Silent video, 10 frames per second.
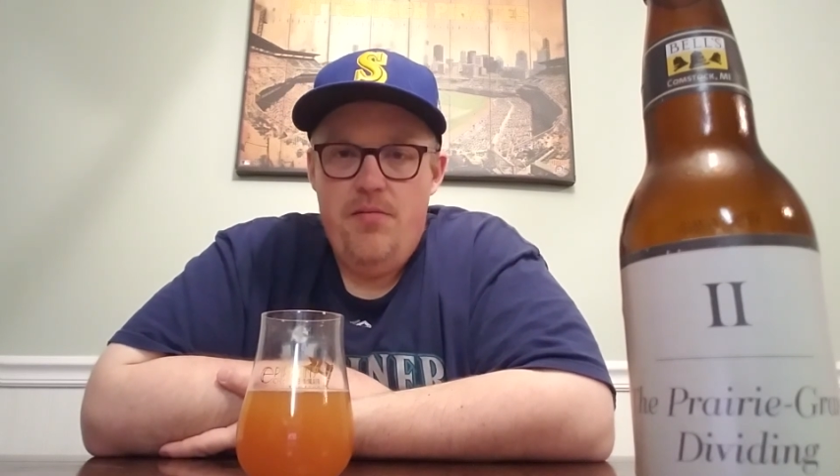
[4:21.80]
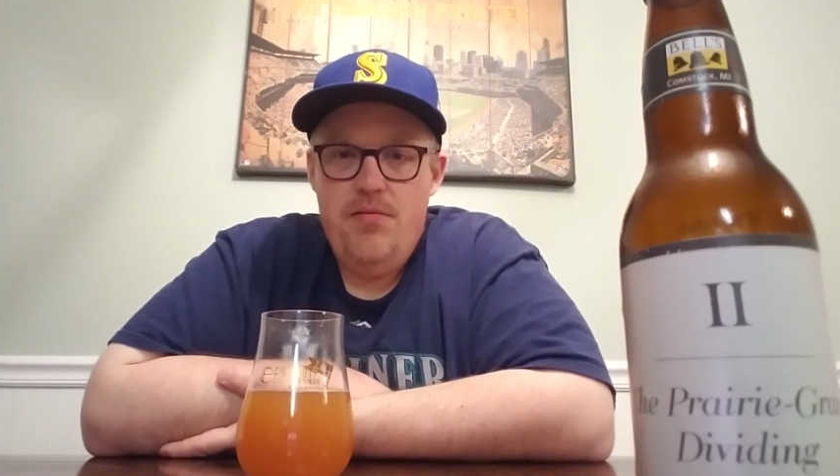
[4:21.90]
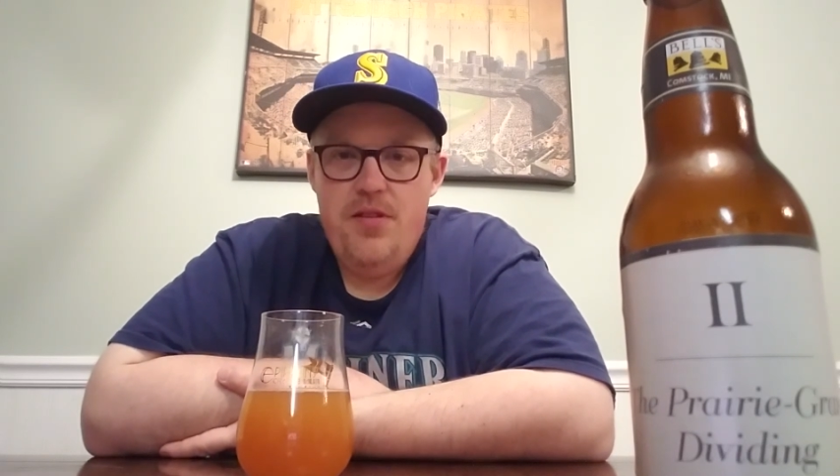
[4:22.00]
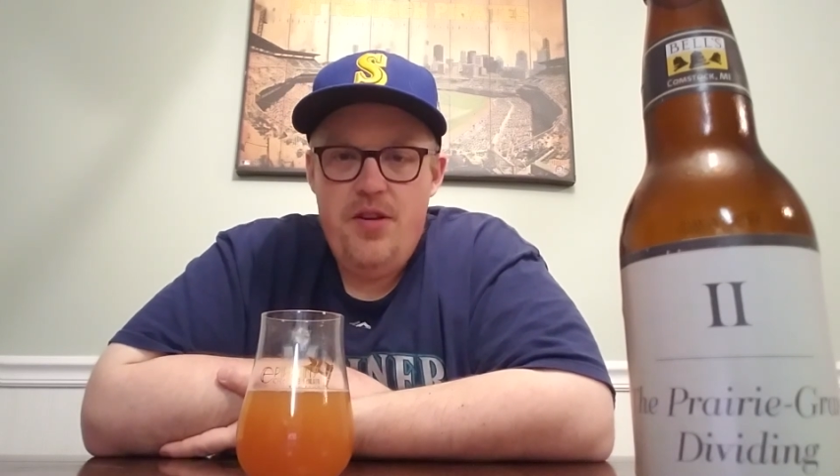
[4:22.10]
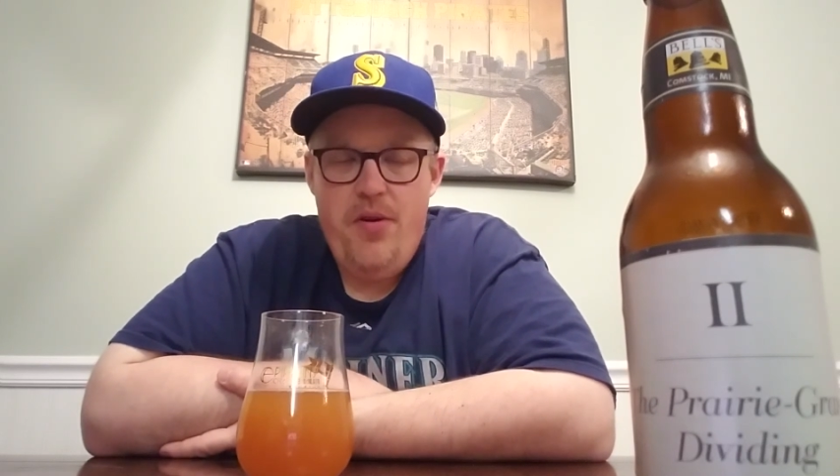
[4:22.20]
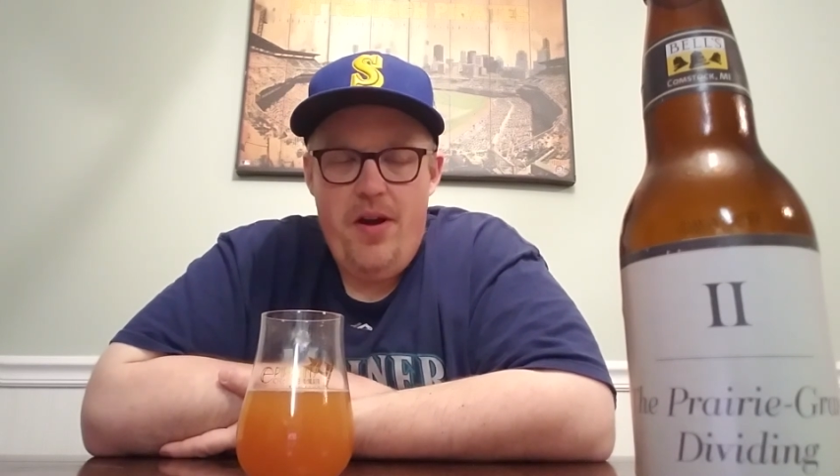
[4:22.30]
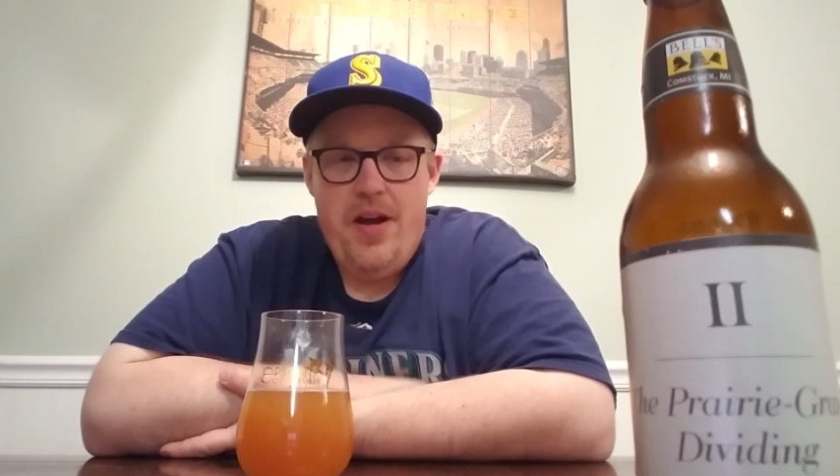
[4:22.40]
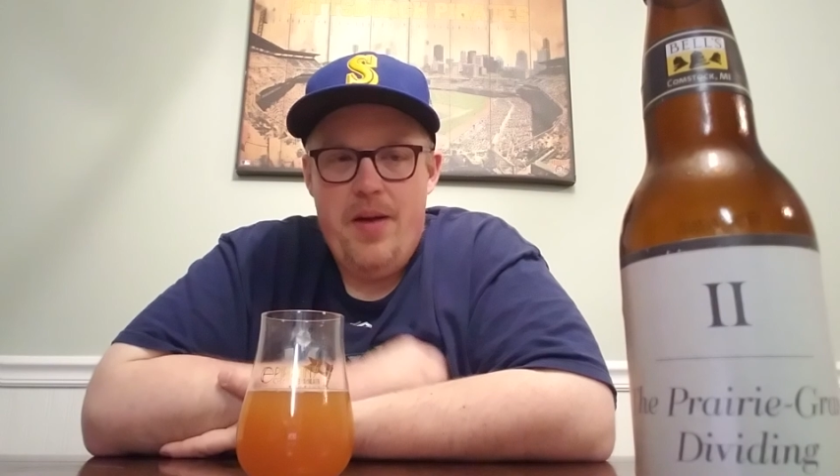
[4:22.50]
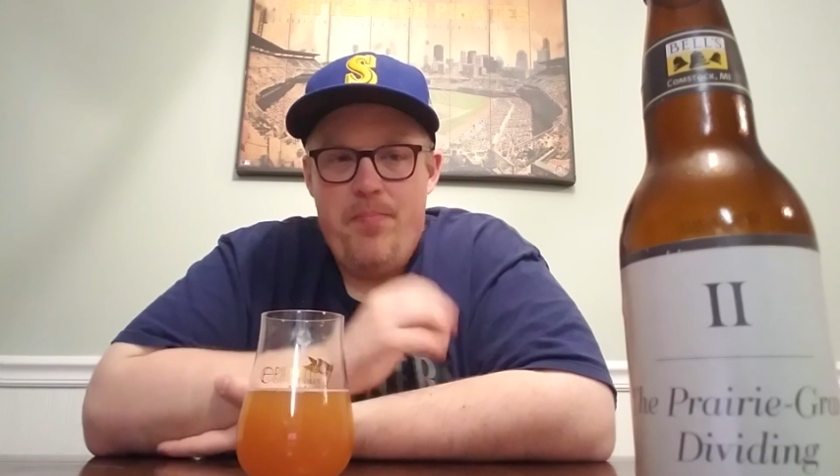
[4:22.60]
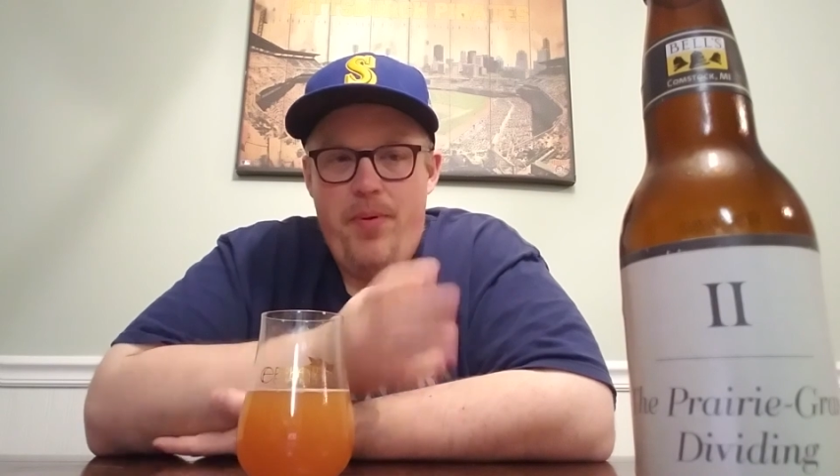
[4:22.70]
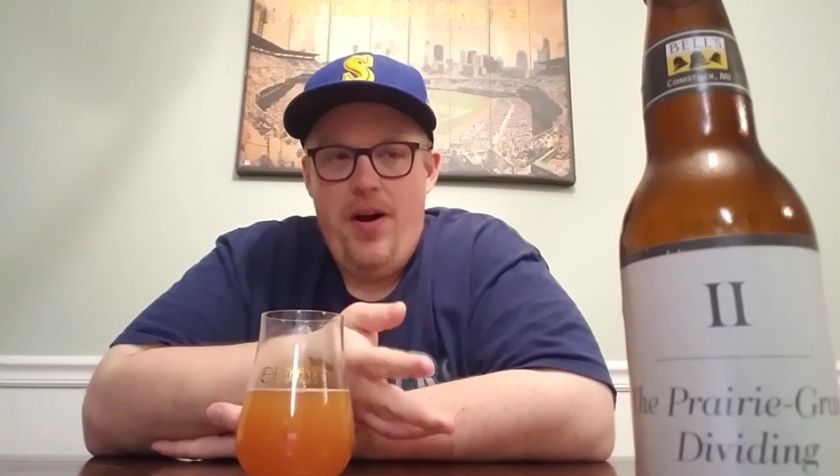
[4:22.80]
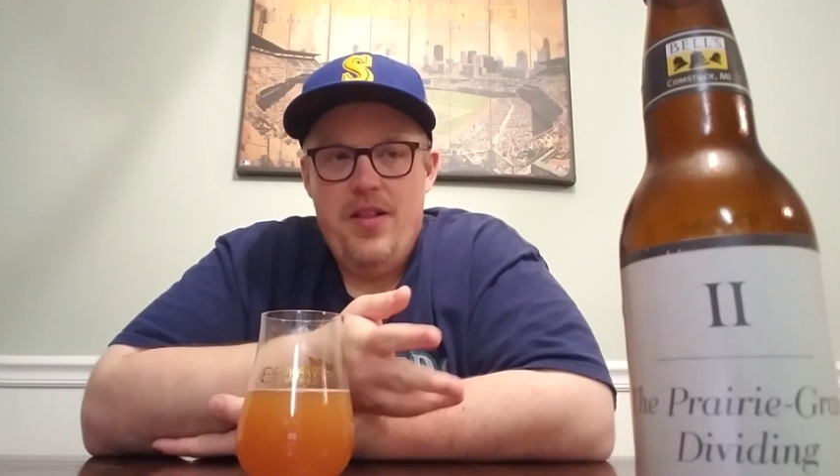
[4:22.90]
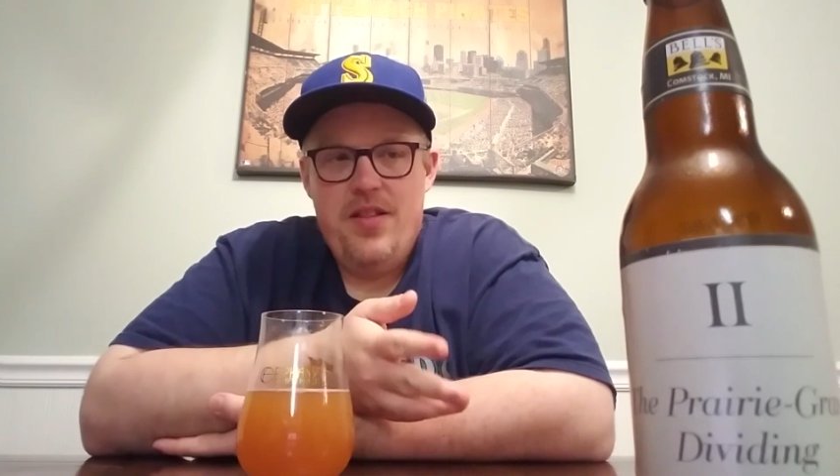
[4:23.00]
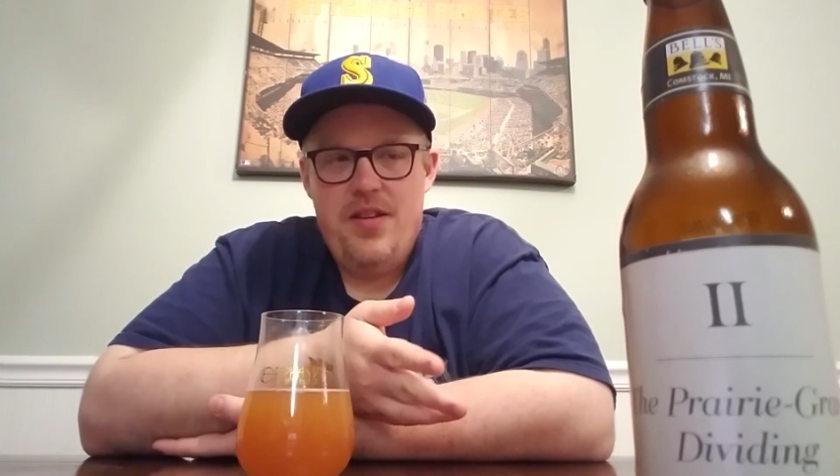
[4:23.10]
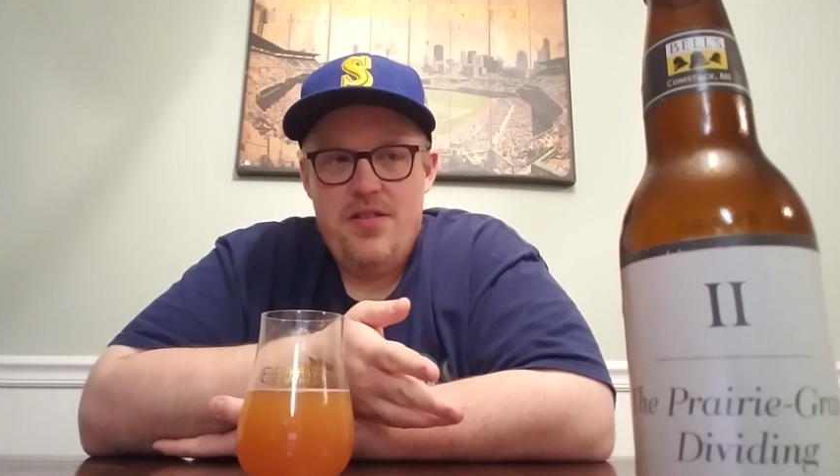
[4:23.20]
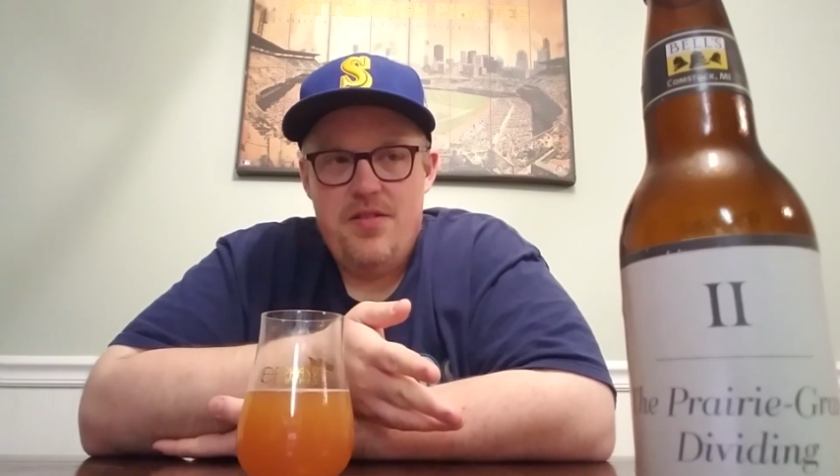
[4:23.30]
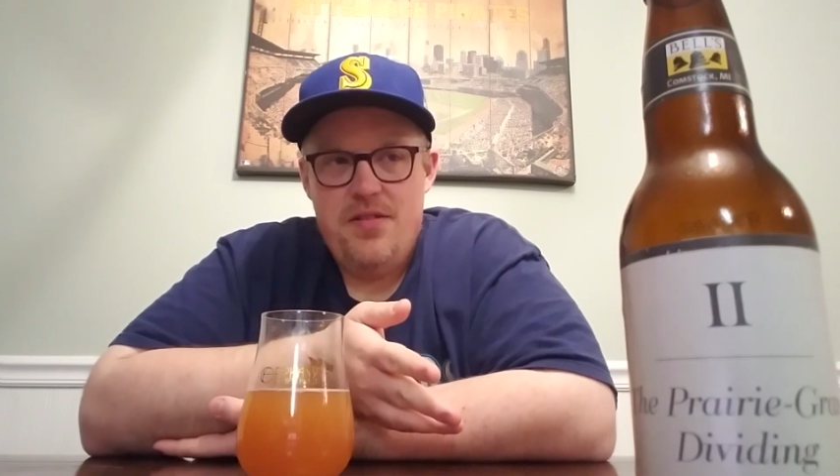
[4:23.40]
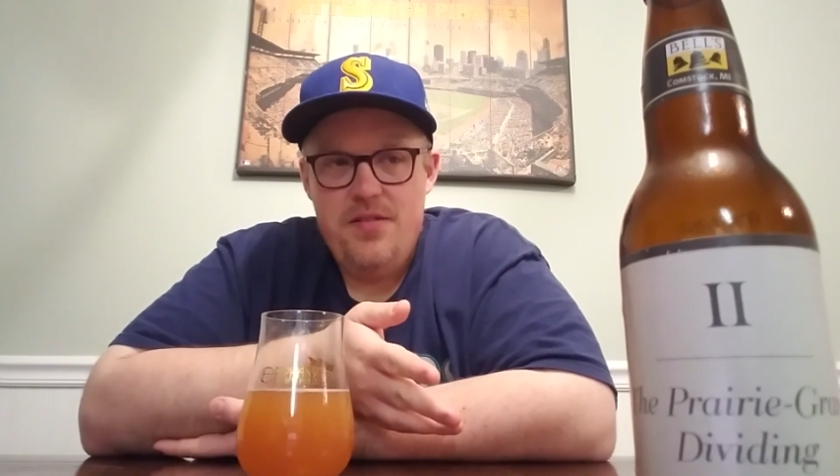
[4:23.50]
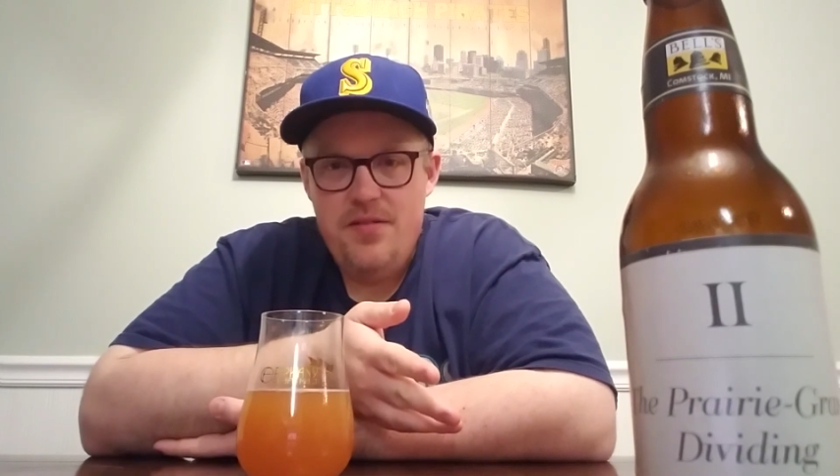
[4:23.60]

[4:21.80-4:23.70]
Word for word: you know, I, I bought this